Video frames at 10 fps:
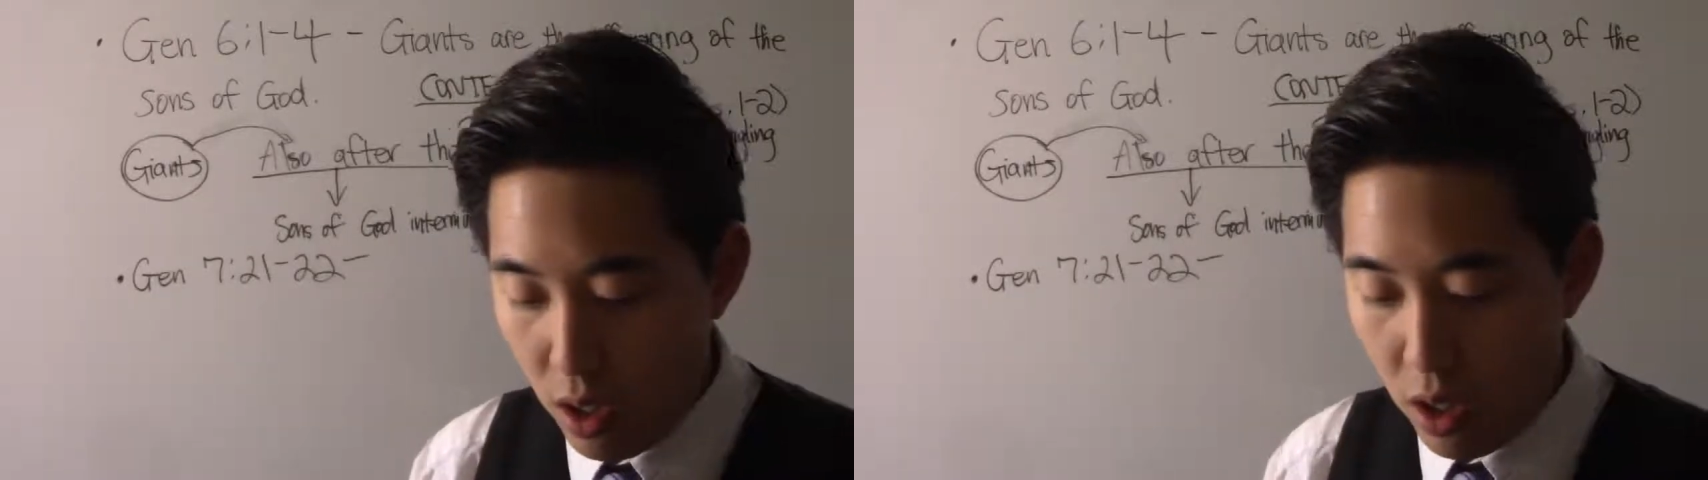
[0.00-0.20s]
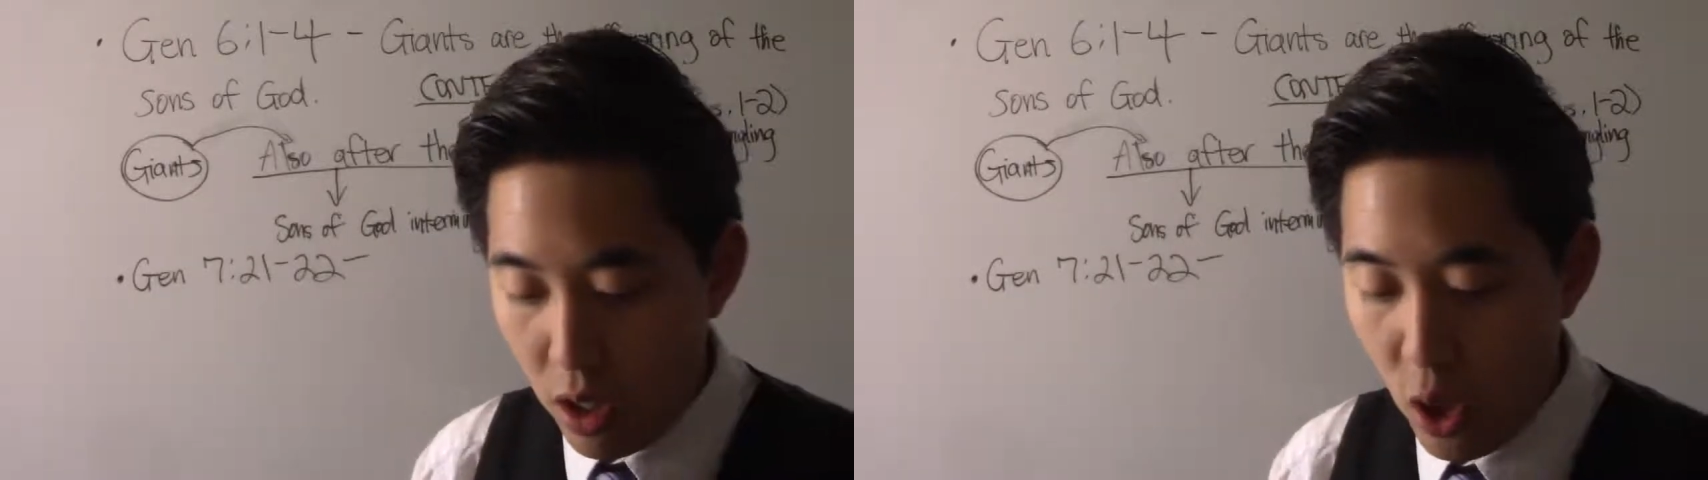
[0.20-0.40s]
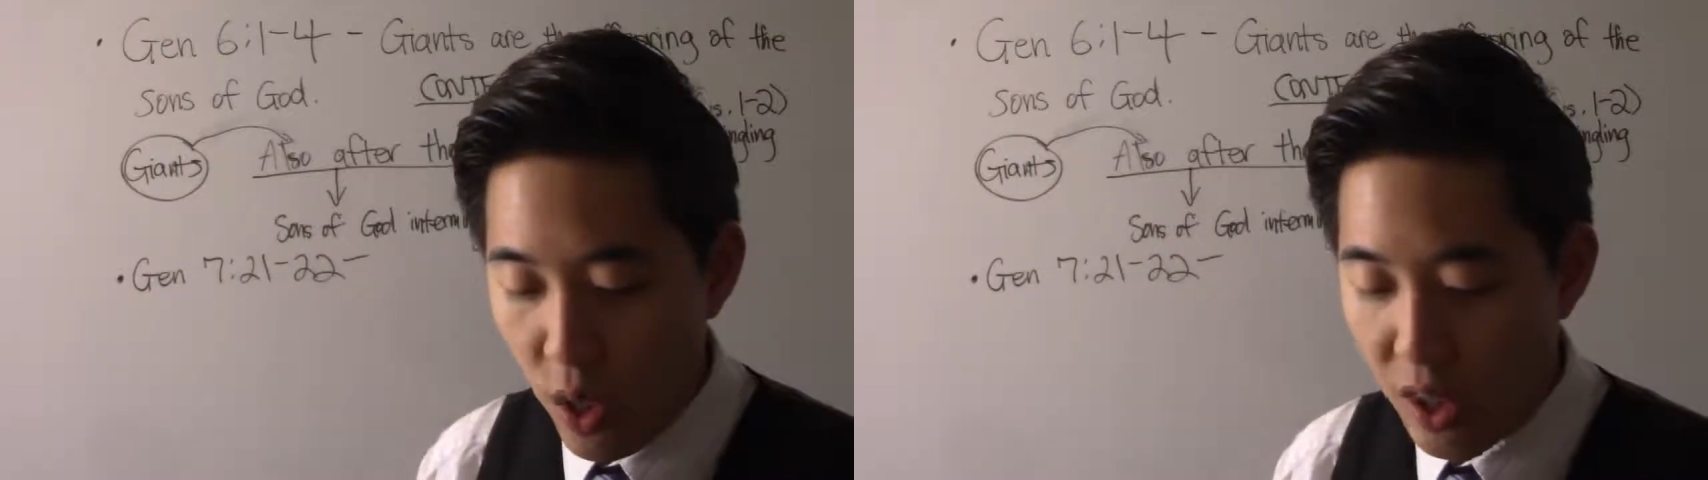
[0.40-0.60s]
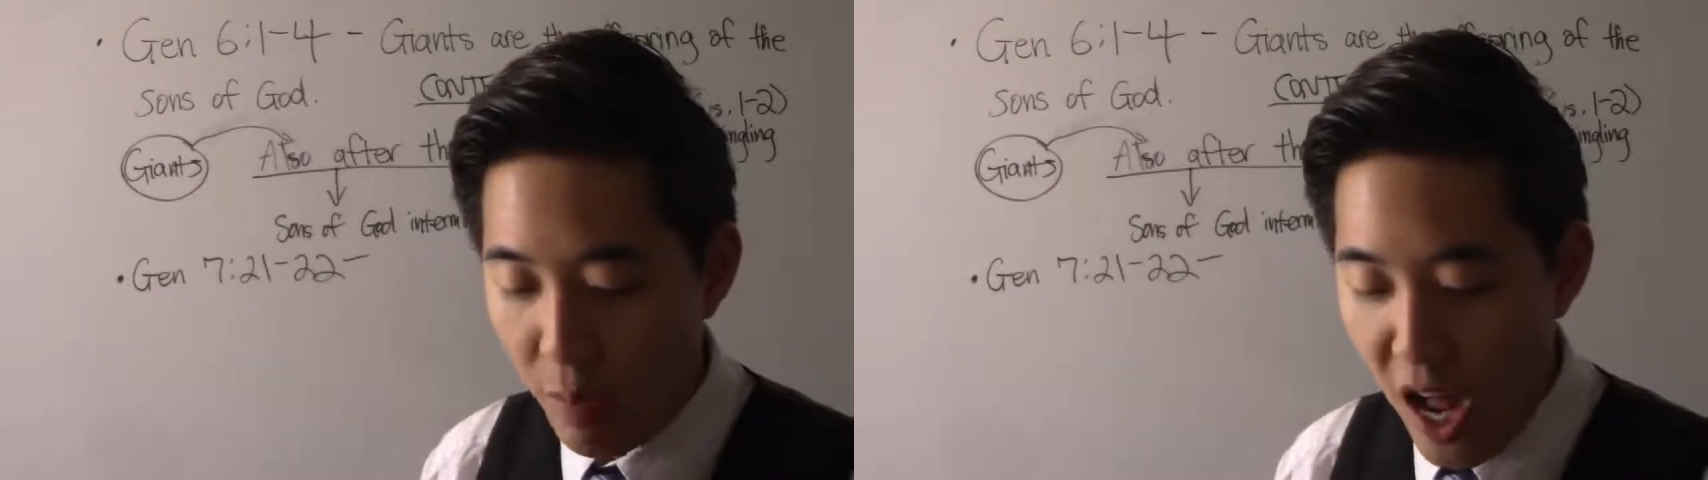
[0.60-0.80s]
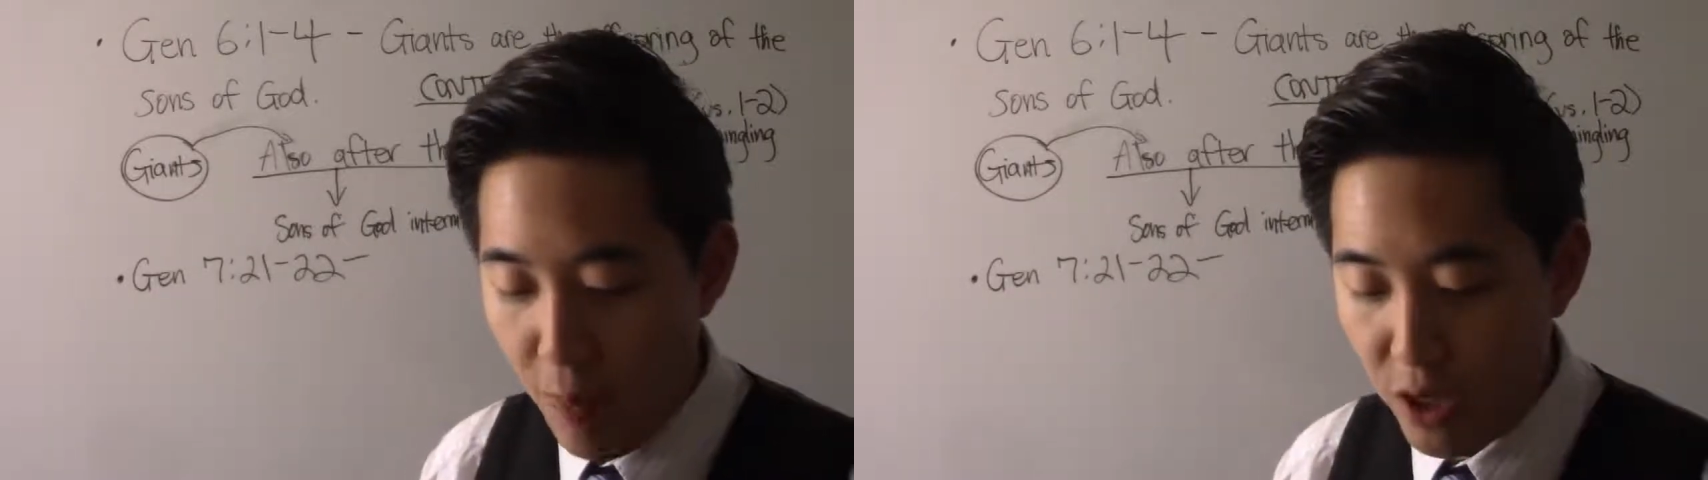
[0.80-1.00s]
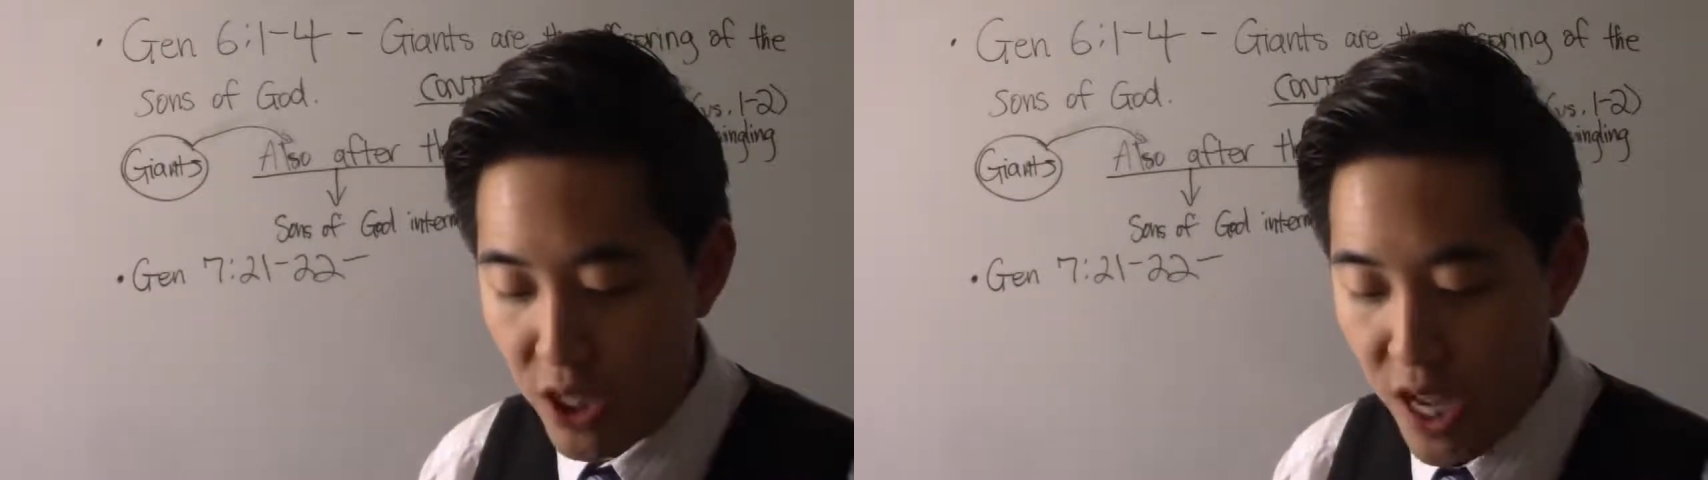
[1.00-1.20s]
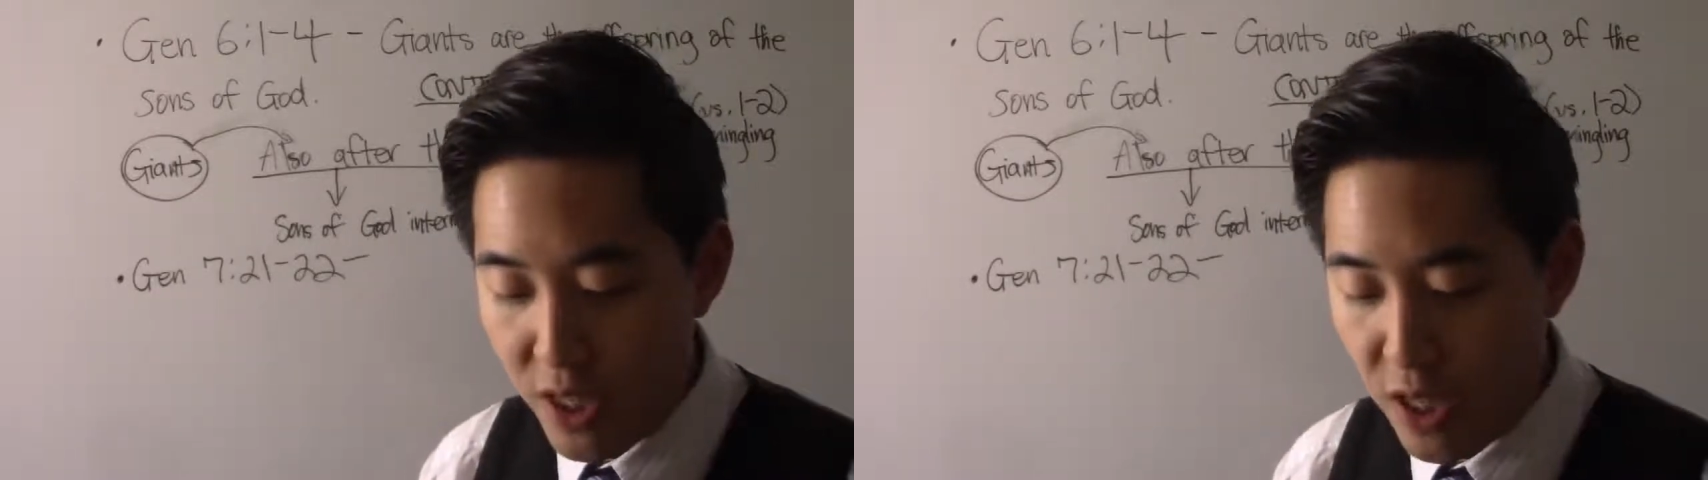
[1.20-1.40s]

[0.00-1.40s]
You know what the Bible says?